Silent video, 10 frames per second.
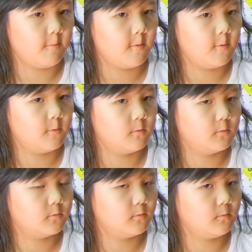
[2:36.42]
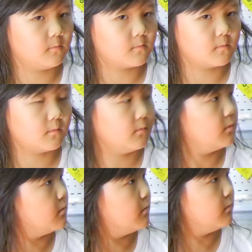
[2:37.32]

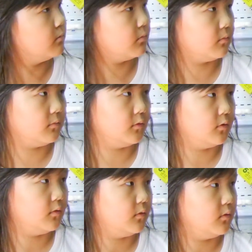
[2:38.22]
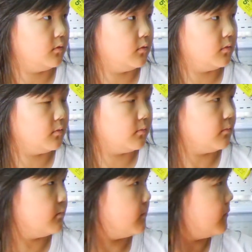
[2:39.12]

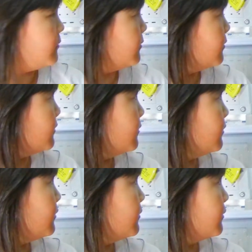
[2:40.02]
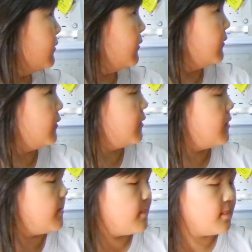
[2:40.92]

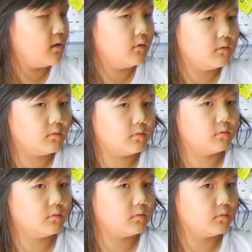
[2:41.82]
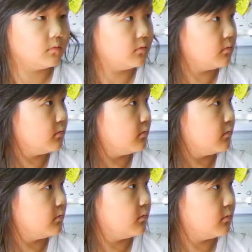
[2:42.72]

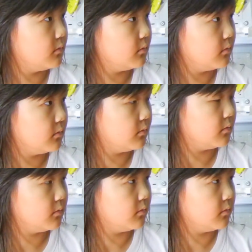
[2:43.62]
(silent)